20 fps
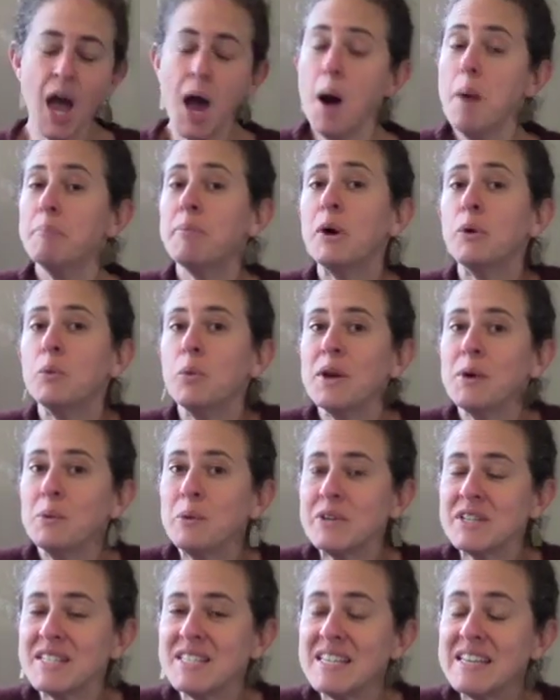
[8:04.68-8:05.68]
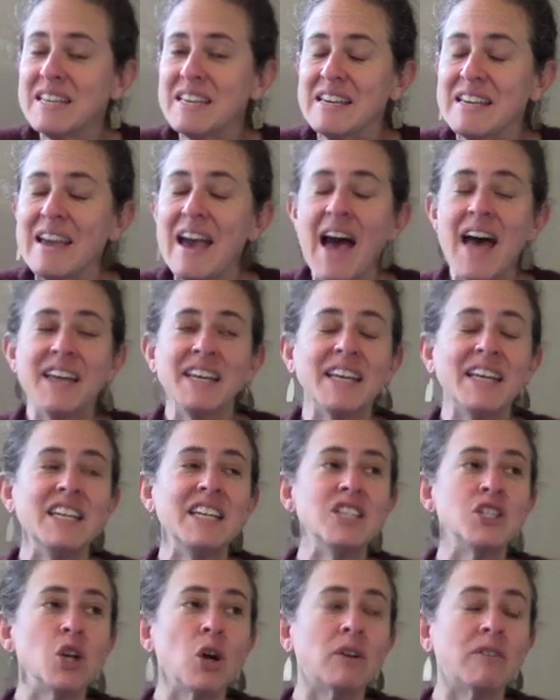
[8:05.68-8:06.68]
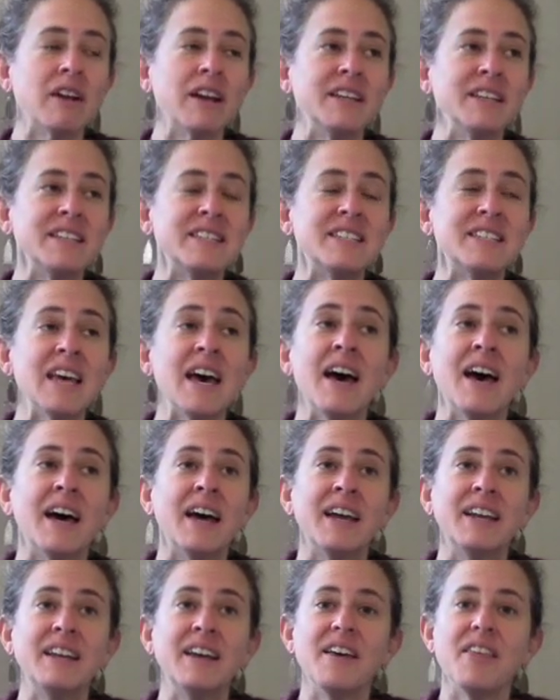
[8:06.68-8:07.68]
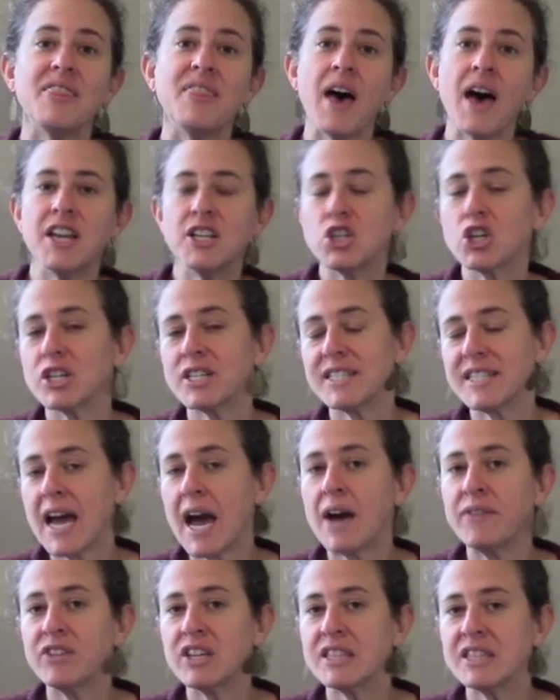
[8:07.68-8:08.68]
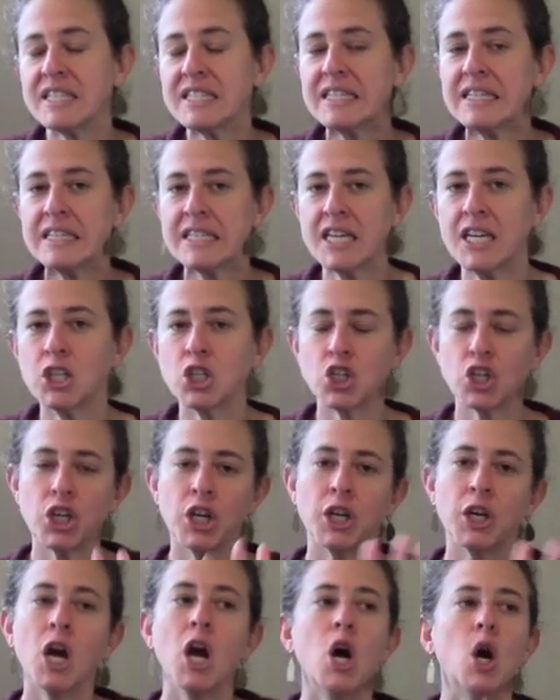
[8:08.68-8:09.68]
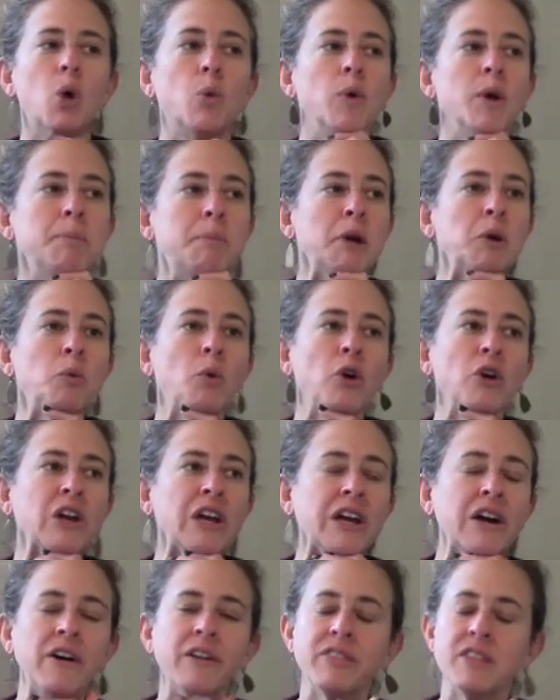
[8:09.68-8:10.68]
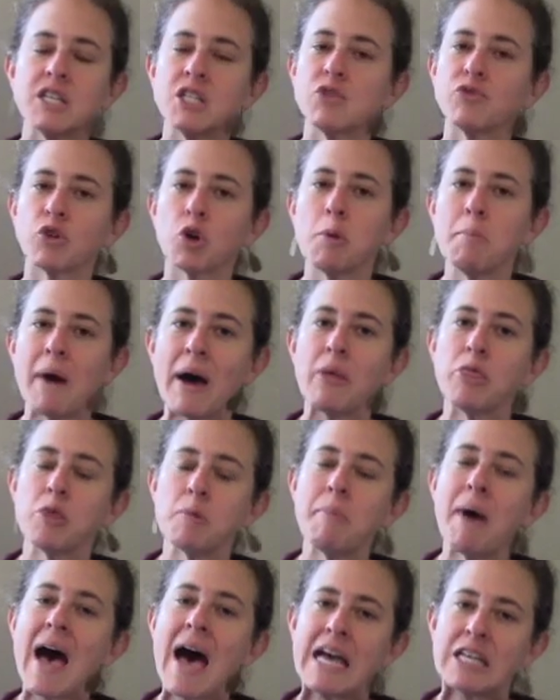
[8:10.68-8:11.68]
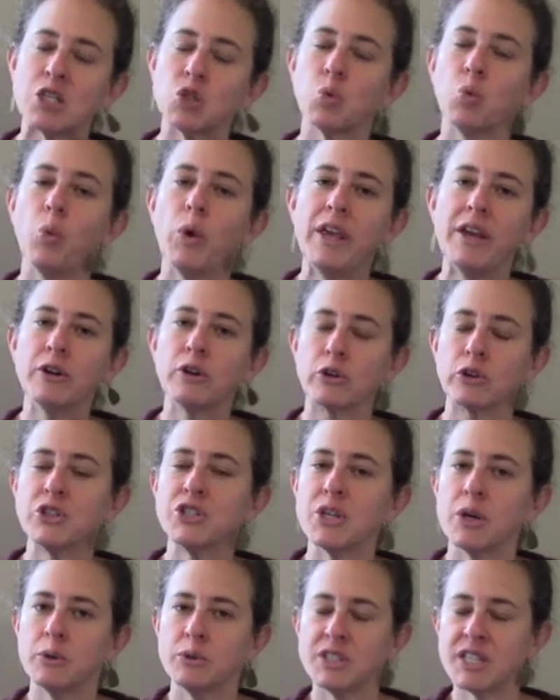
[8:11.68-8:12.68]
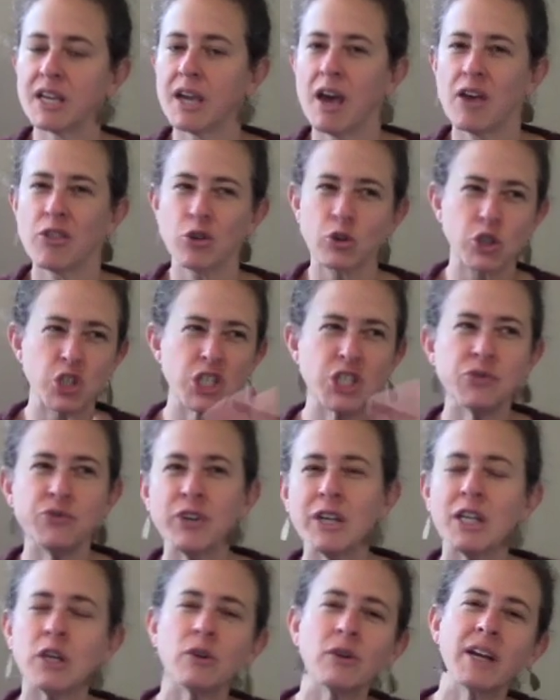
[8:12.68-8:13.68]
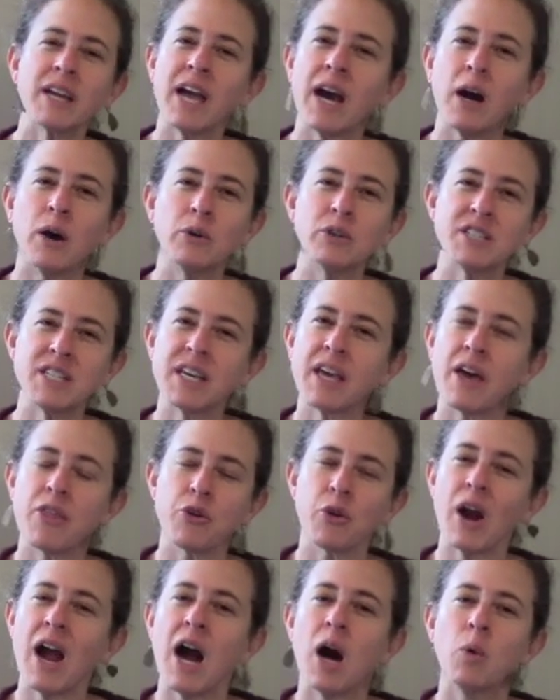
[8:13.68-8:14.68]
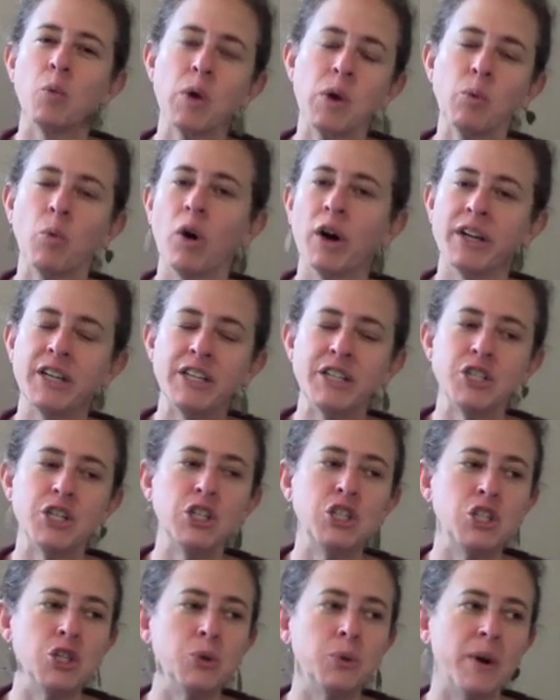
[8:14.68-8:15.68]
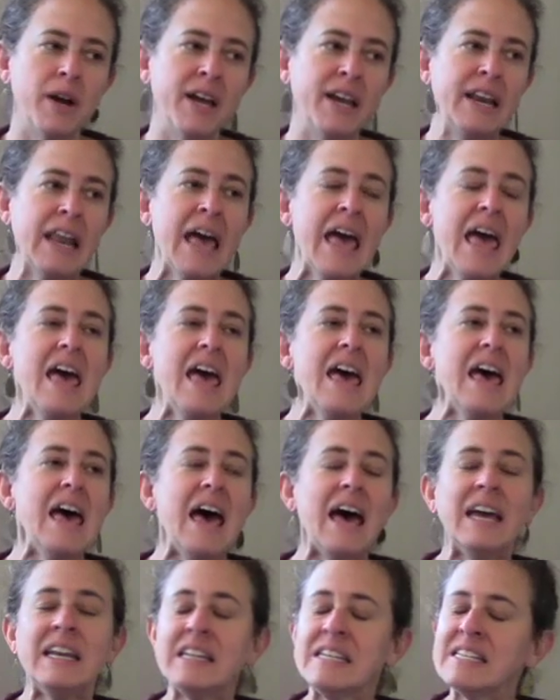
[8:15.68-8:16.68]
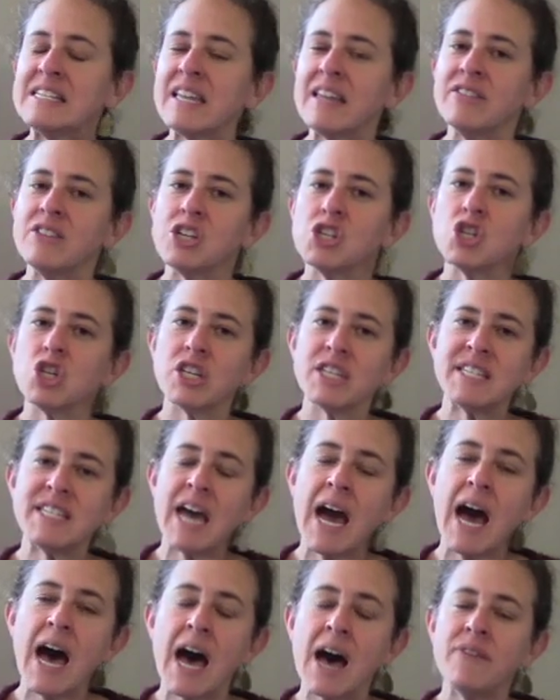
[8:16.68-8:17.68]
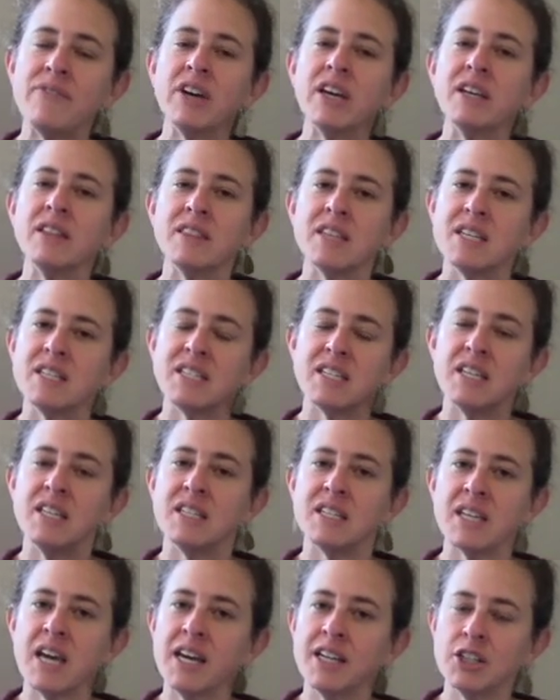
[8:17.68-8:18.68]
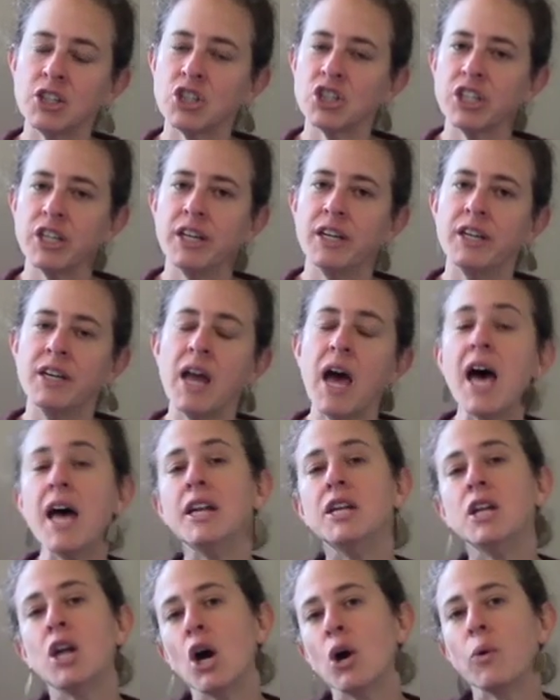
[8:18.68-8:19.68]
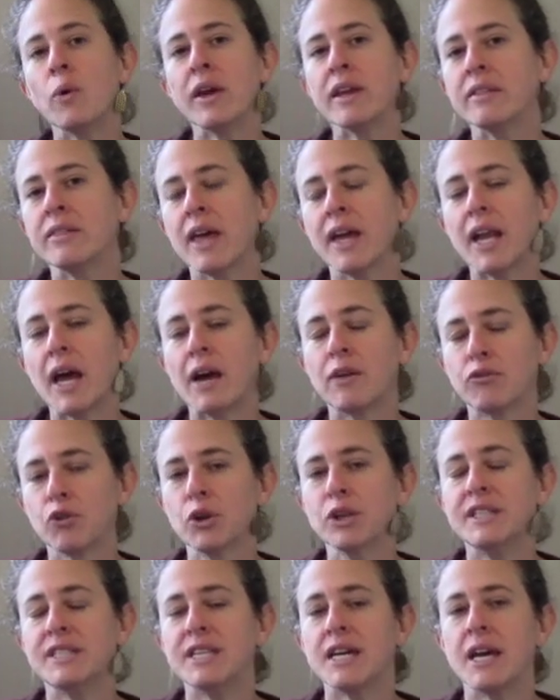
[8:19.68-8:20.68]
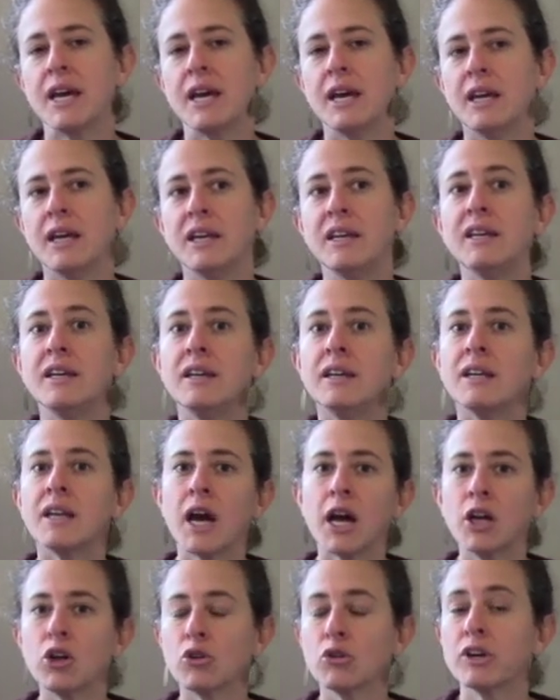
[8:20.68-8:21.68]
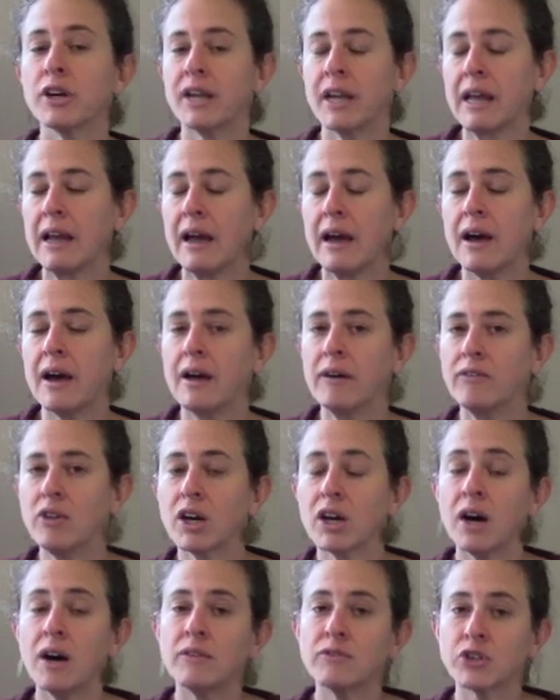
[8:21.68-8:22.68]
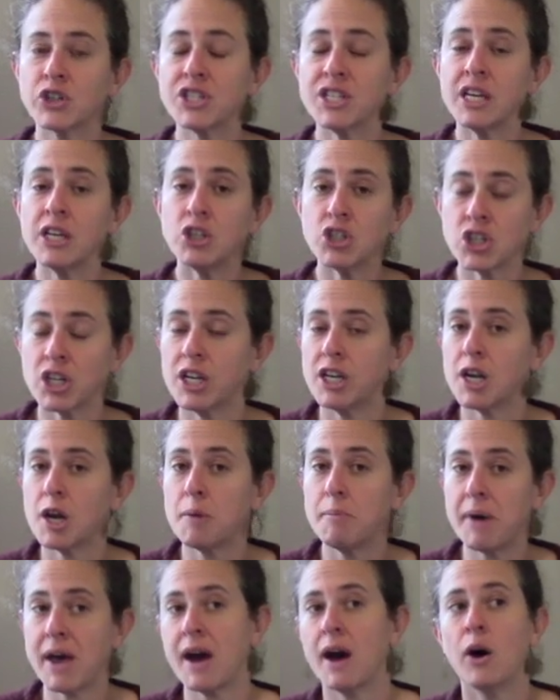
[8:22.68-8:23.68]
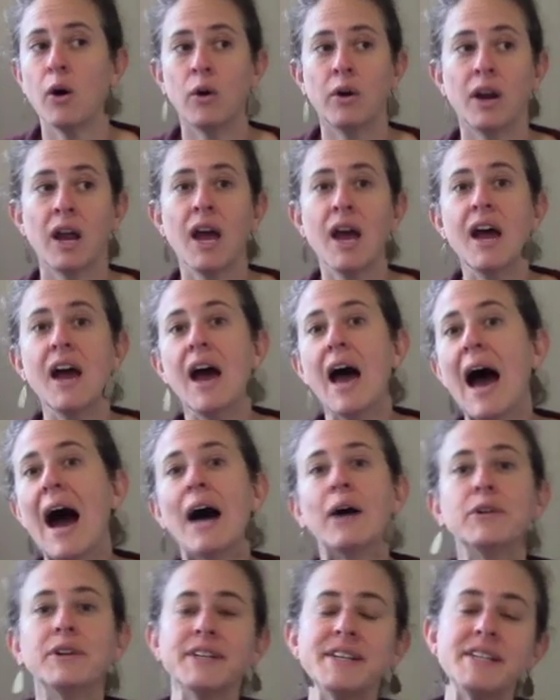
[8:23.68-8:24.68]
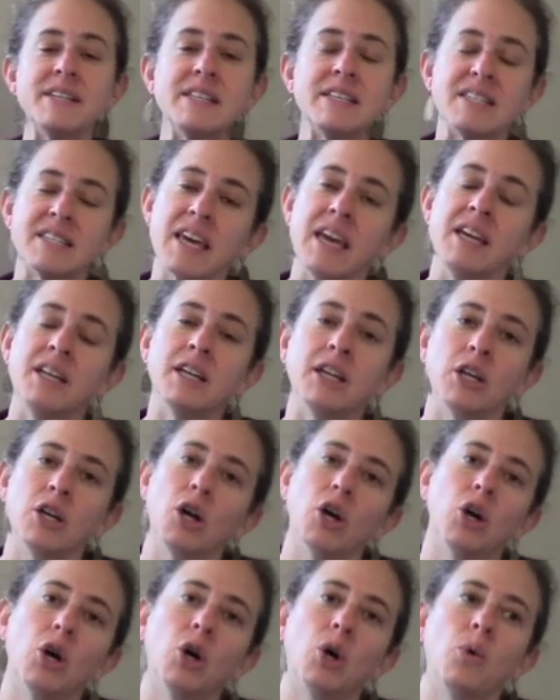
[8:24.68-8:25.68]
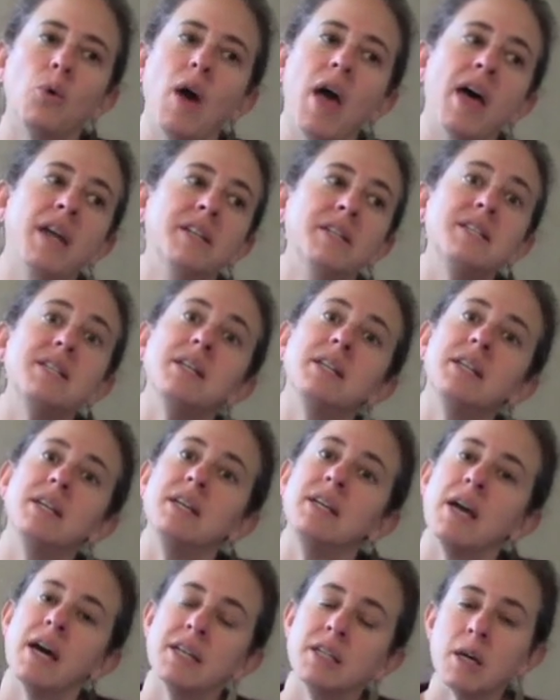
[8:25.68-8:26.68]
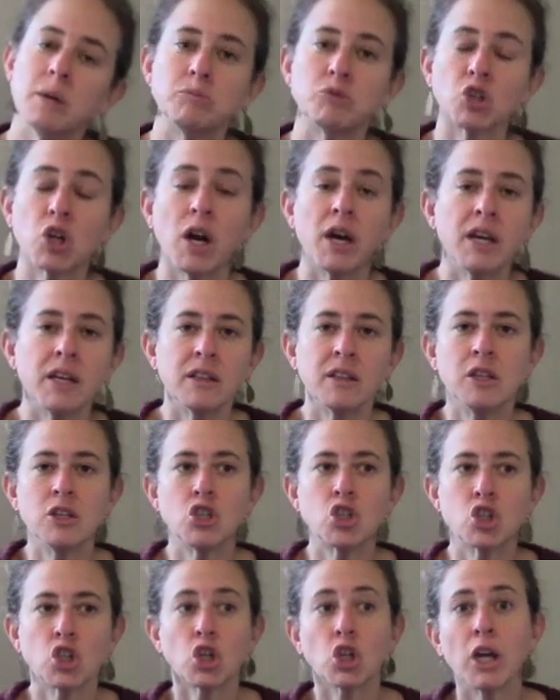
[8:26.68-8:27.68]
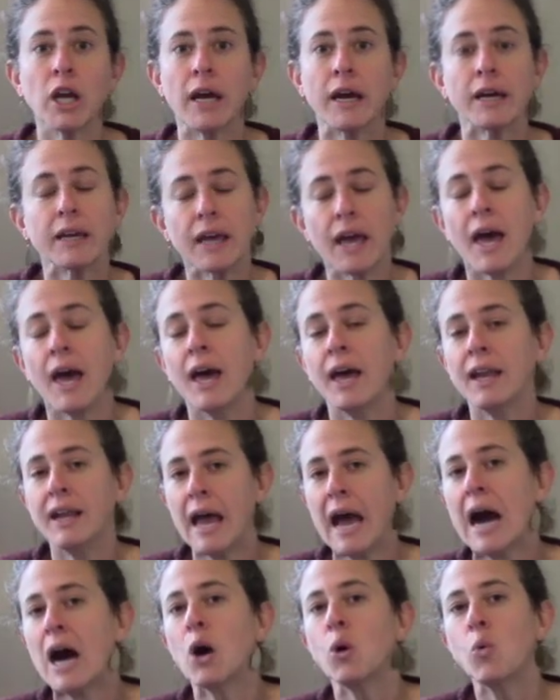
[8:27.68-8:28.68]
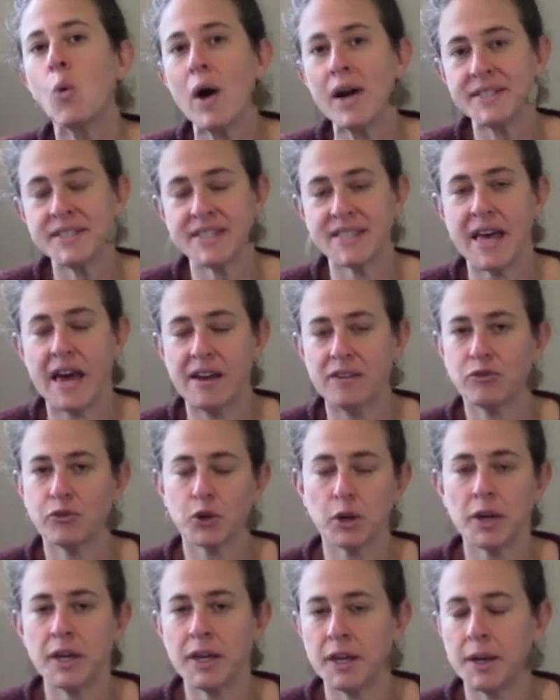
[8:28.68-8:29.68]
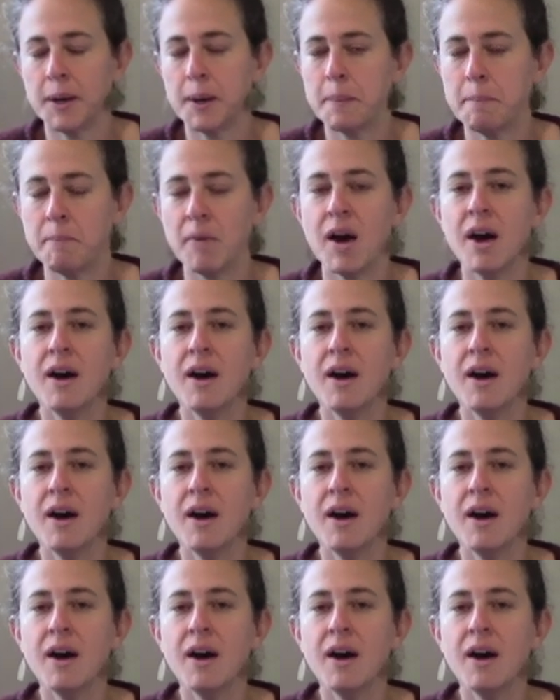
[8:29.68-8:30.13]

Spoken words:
But we will see. And he's already said that just having this intention, we've been working on this for about the past week or so together, just figuring out together how we wanted to do it. And he said that just having this intention and knowing that every day he and I are going to have a conversation about how did his skating go and did he end up trying this trick and how was that for him,